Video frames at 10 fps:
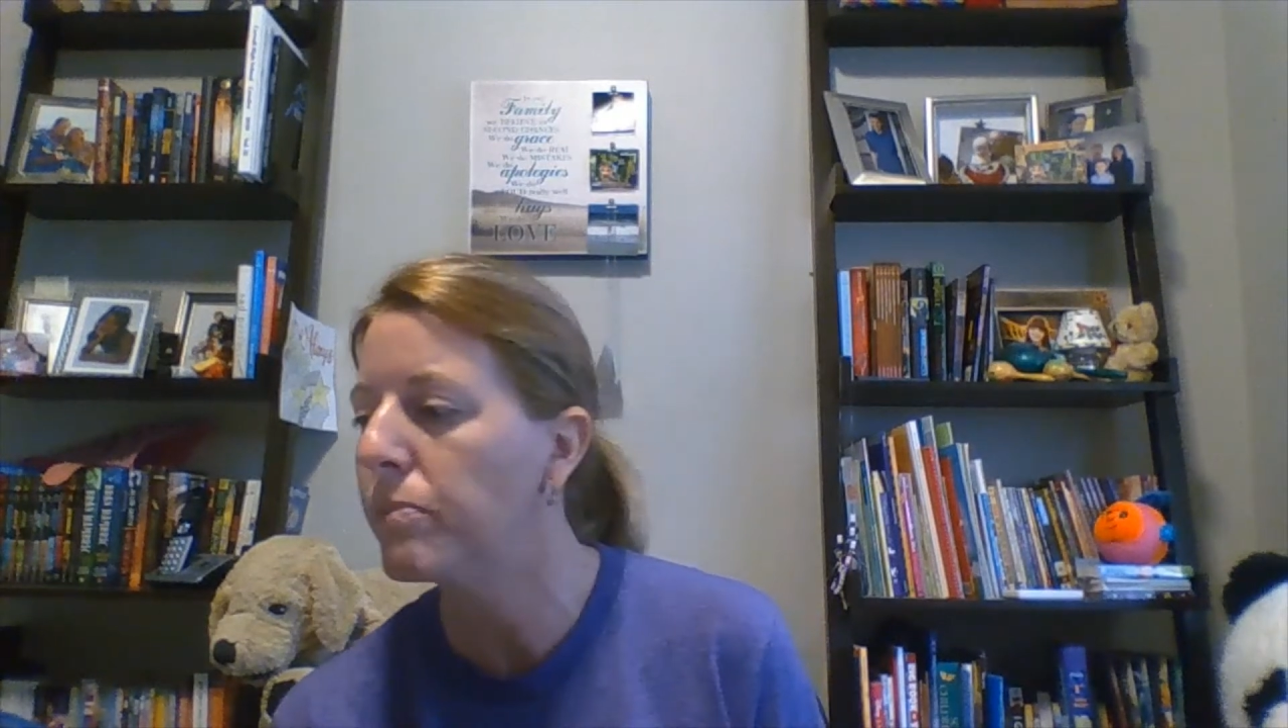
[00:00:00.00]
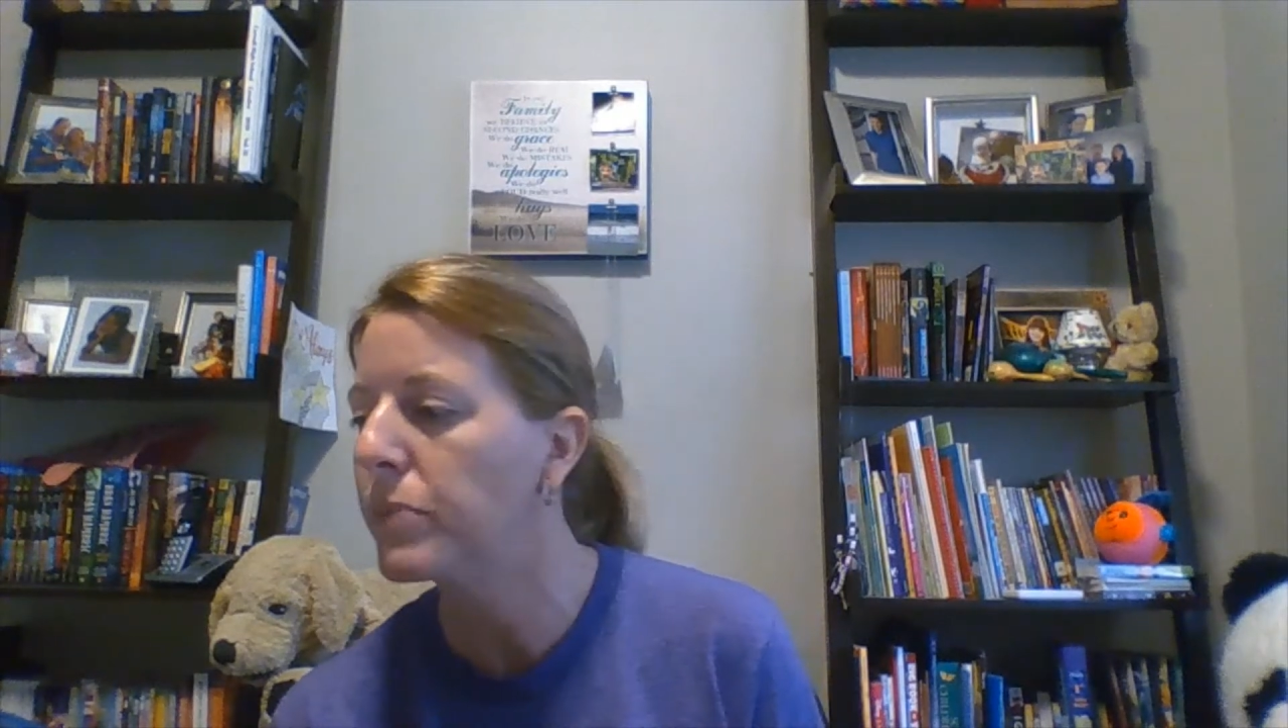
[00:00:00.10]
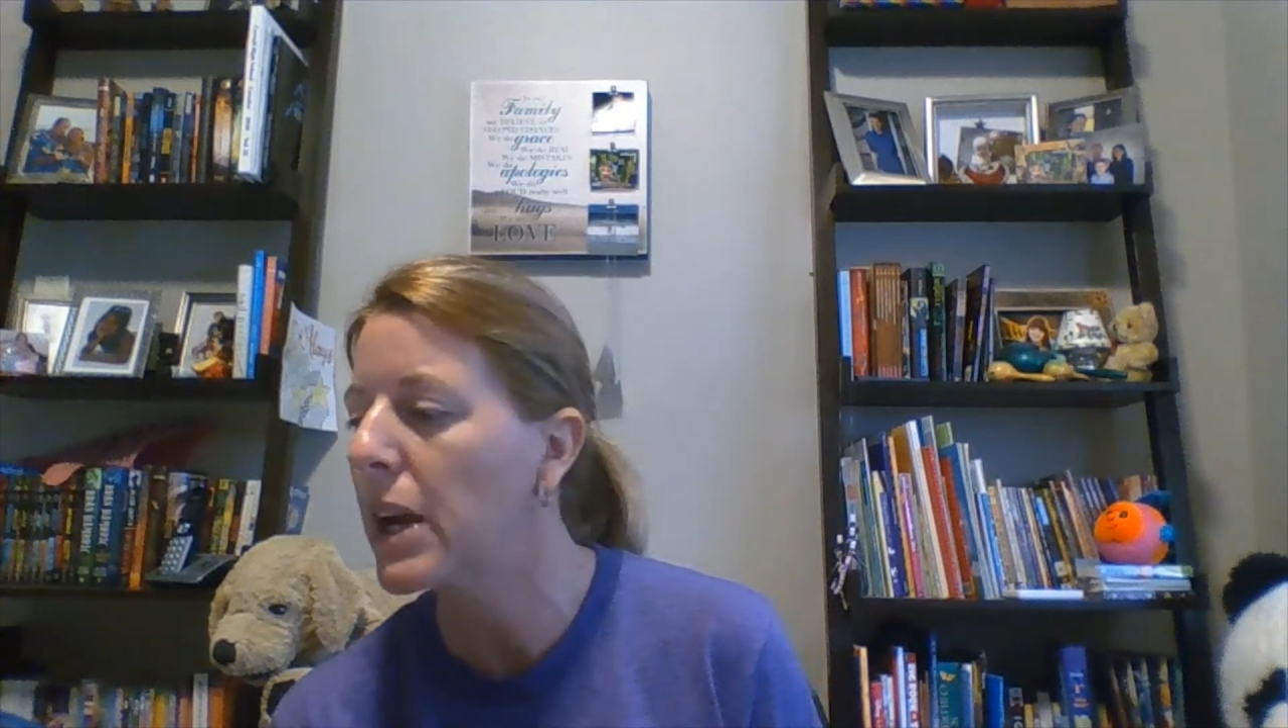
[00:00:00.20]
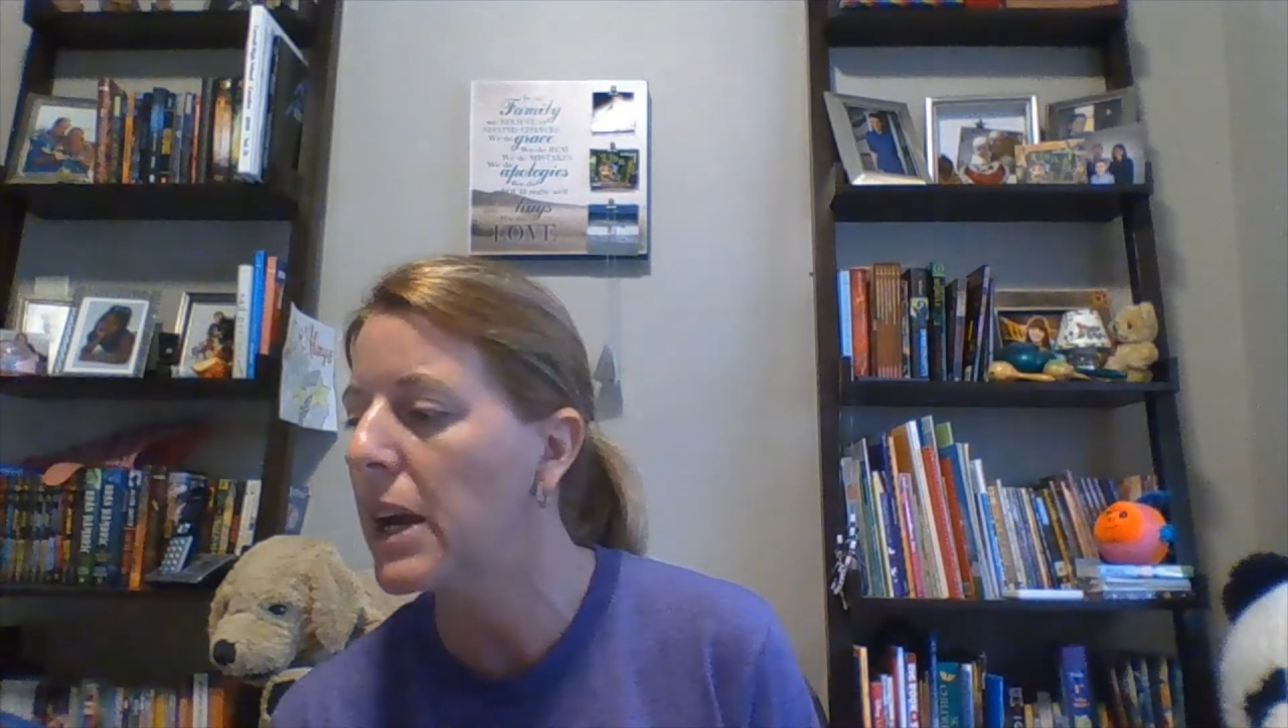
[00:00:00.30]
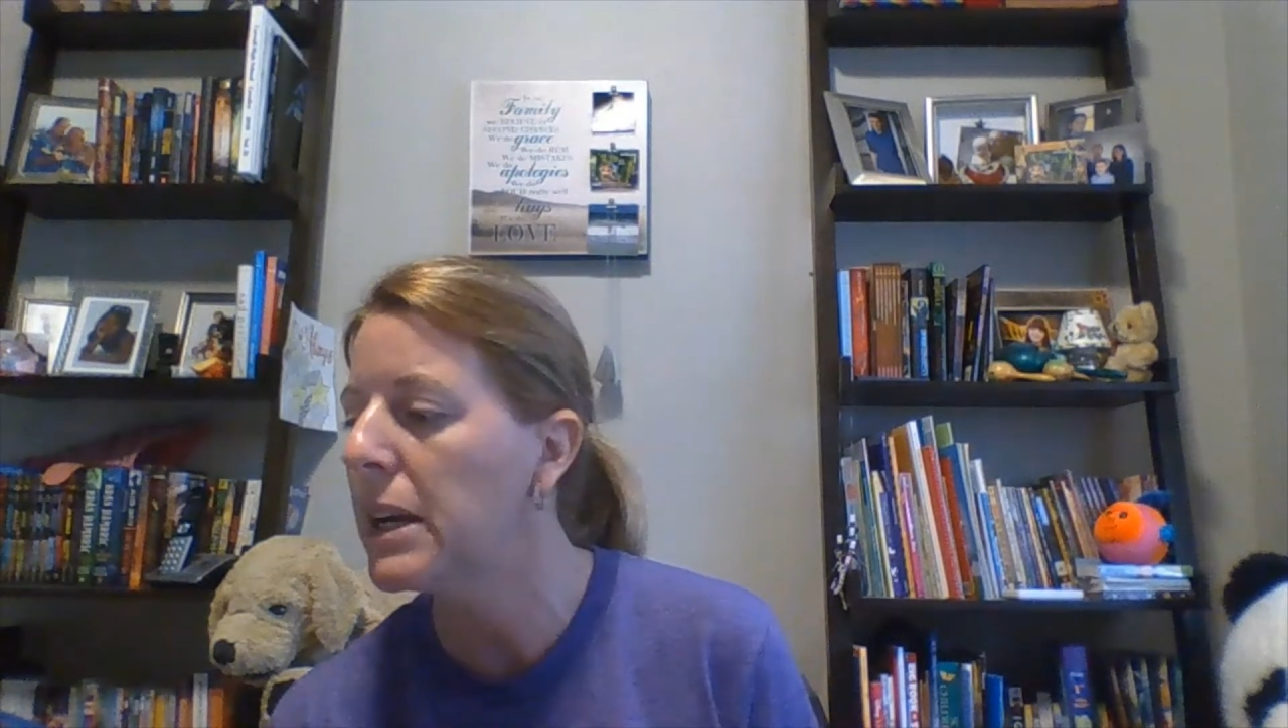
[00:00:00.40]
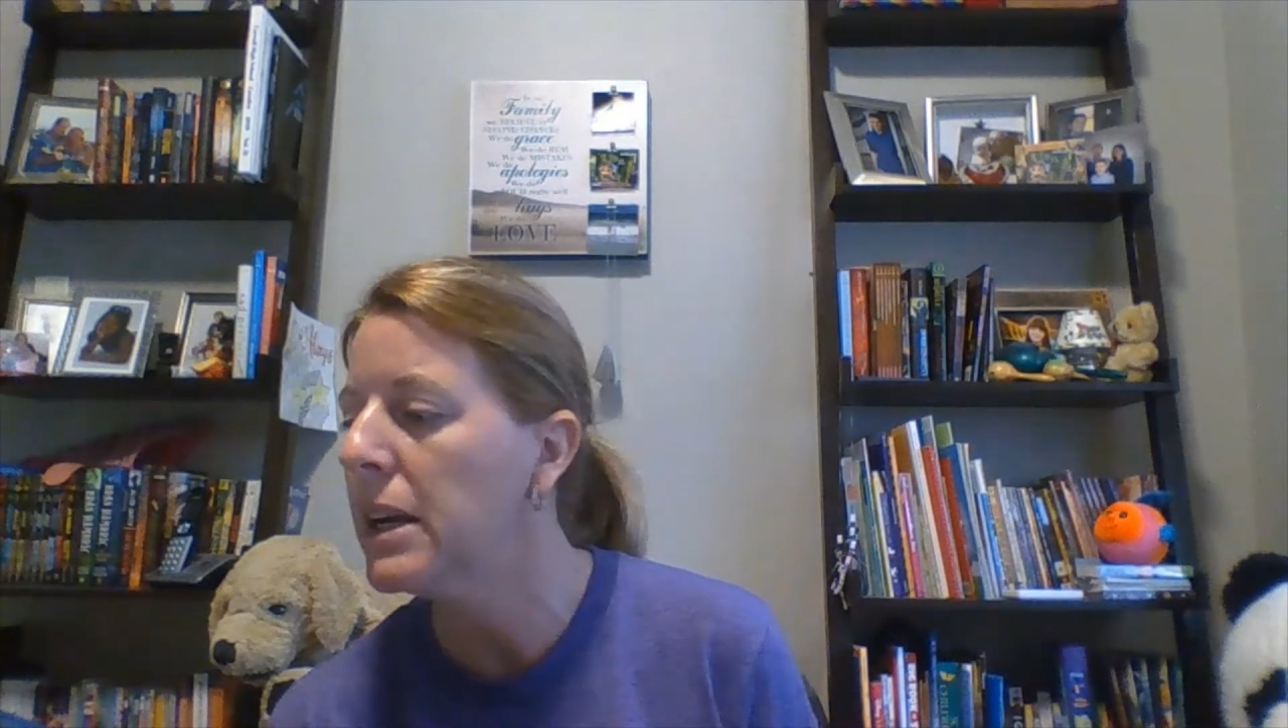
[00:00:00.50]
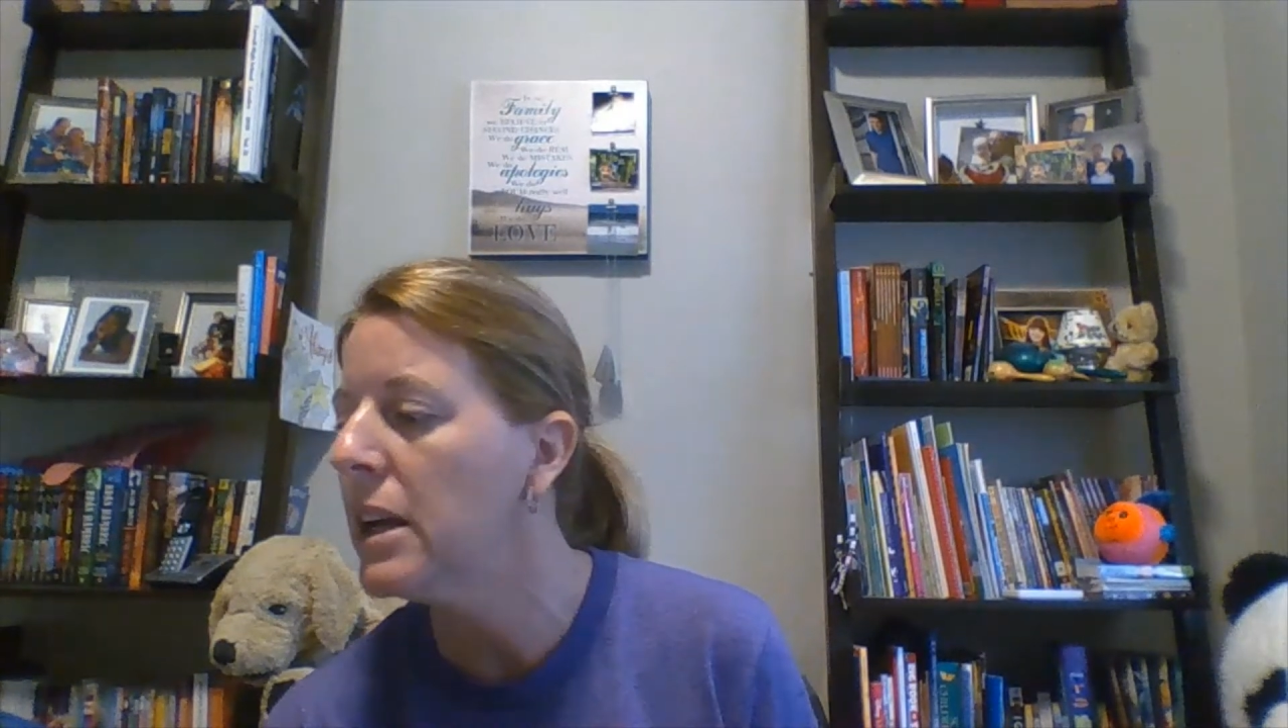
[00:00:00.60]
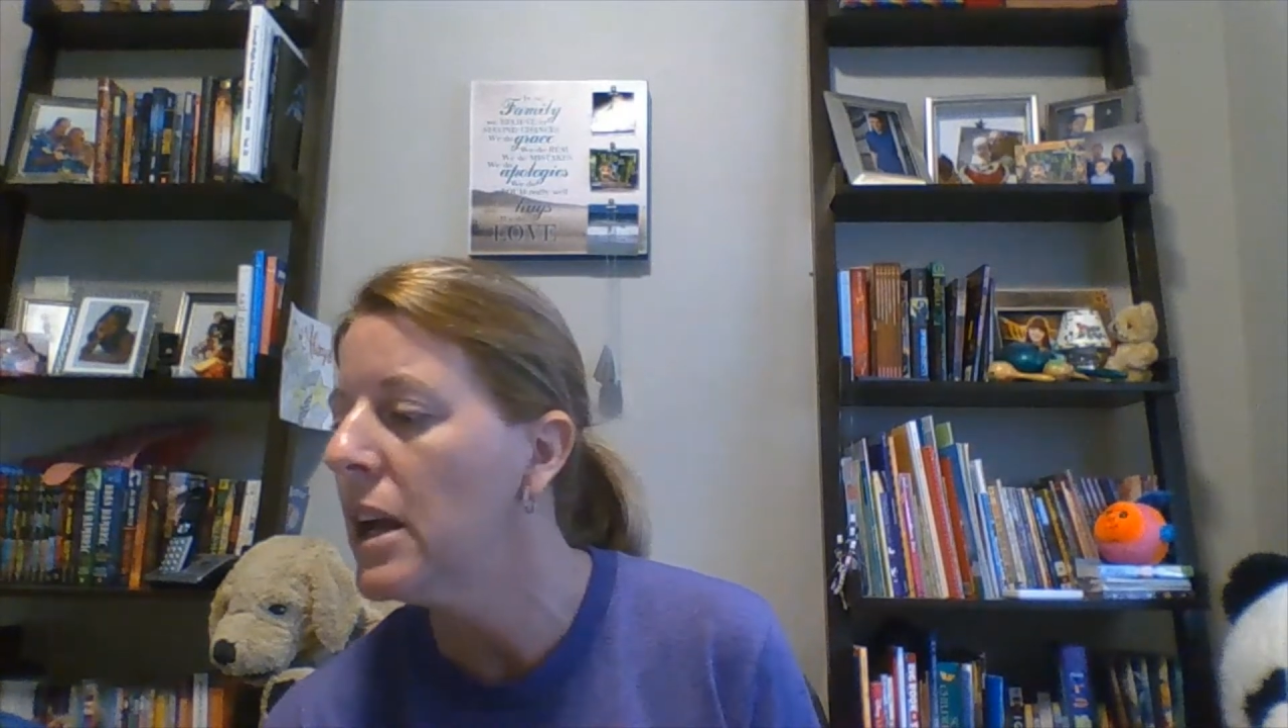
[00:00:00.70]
okay?